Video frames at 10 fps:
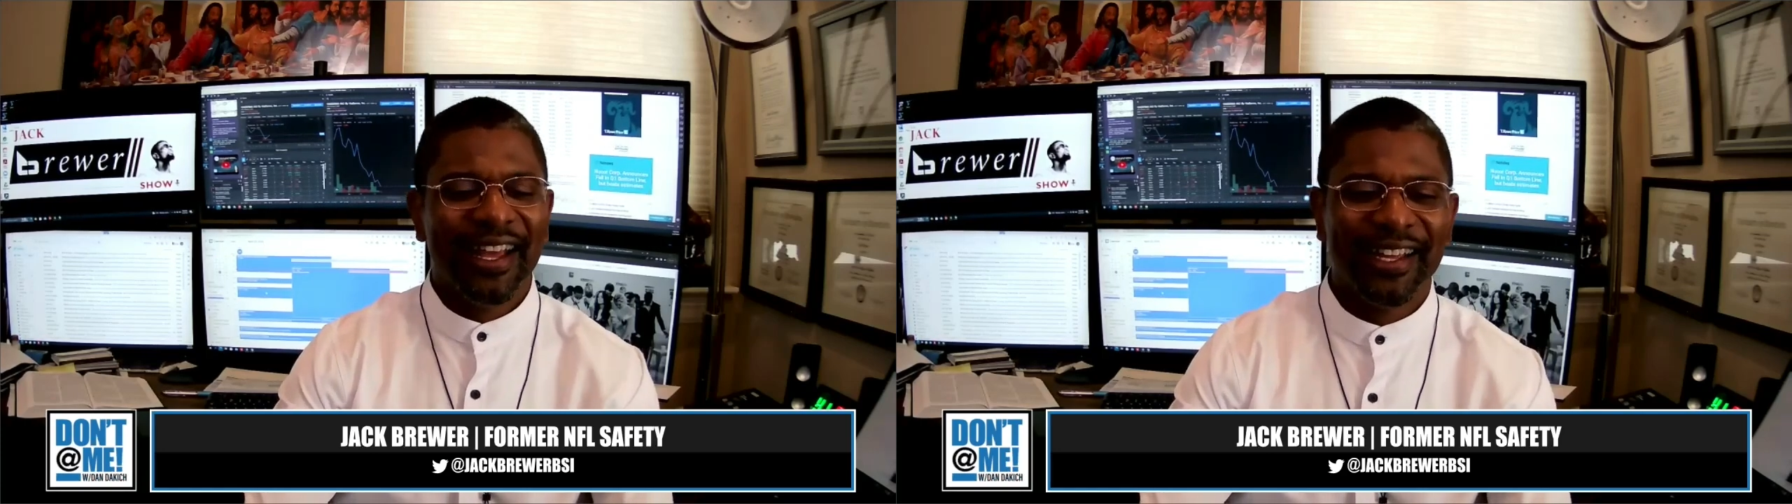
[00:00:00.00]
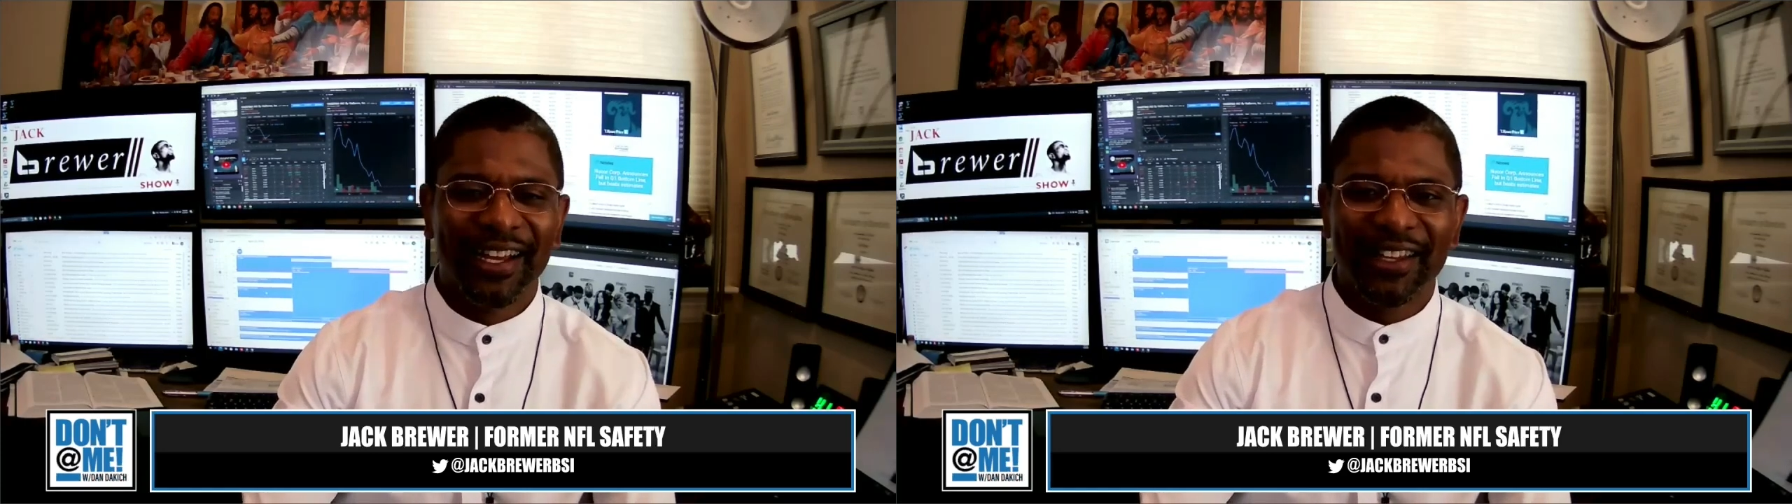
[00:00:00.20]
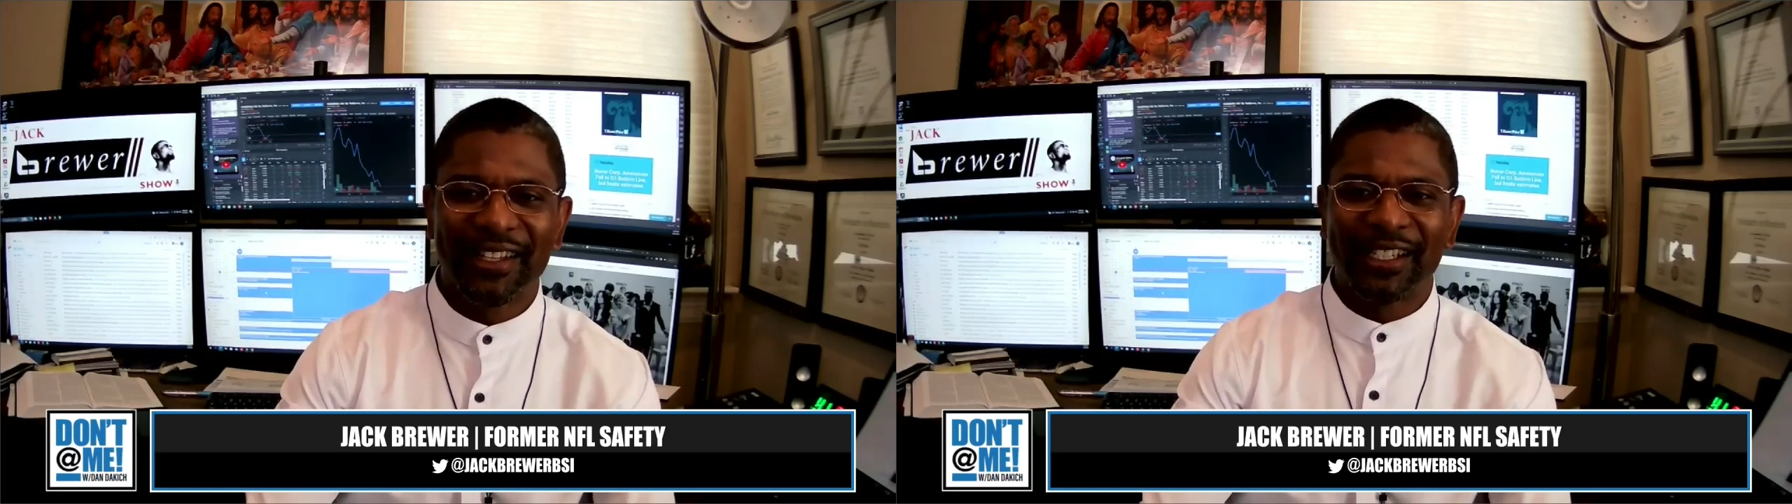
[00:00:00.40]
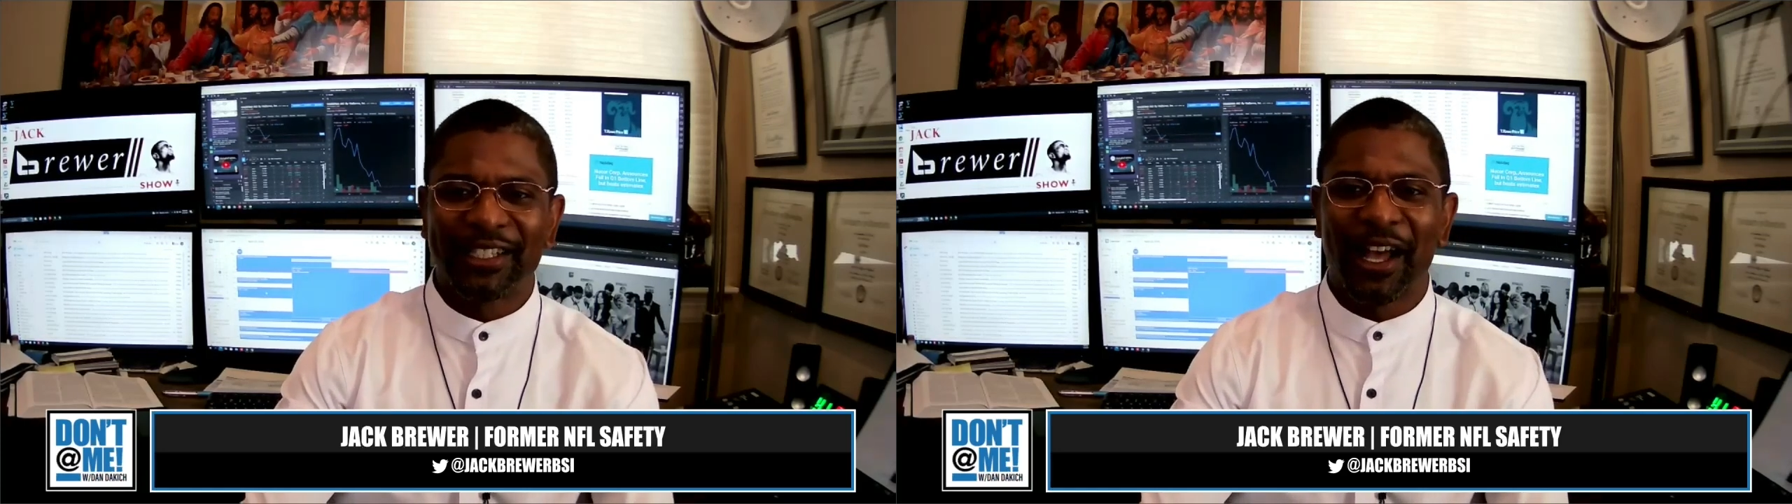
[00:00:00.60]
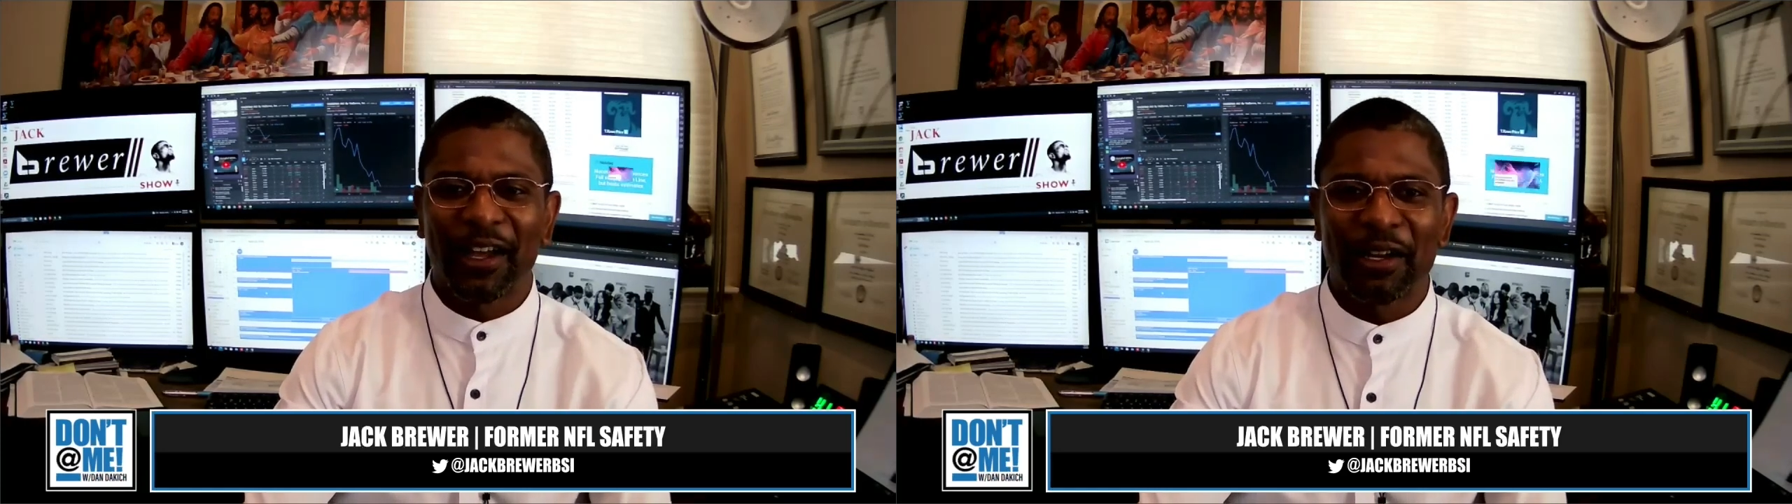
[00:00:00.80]
the other day
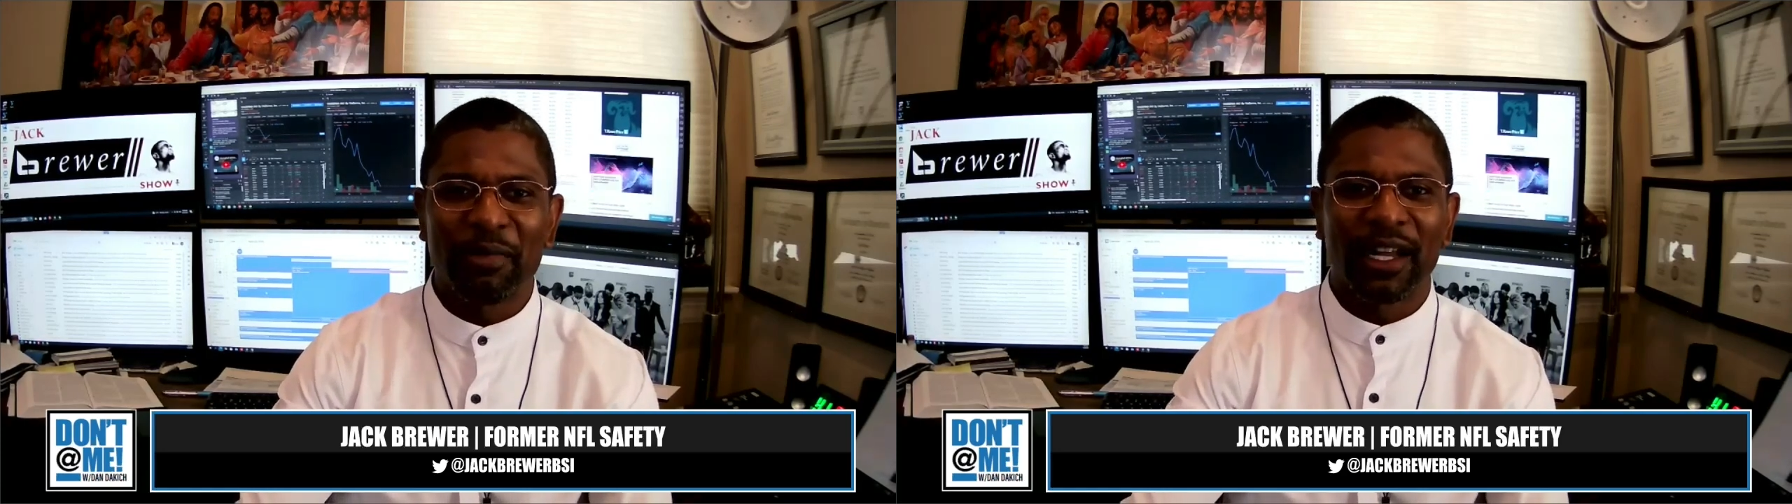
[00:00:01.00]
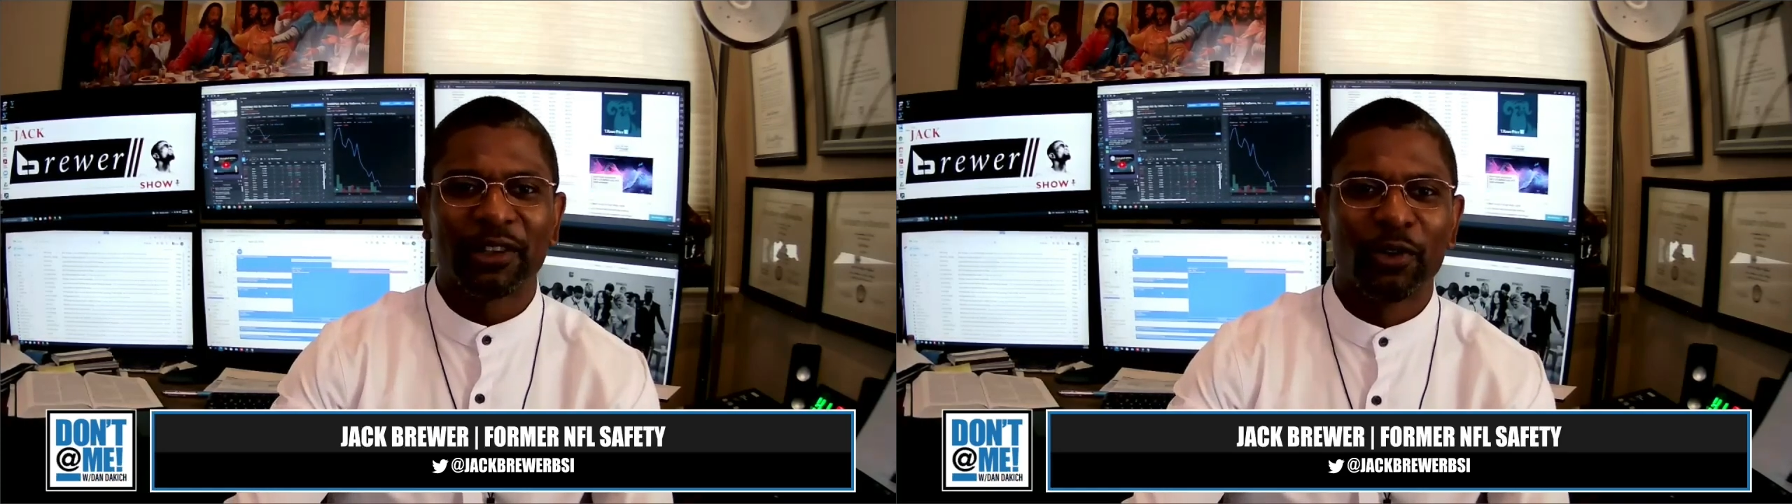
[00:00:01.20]
talking about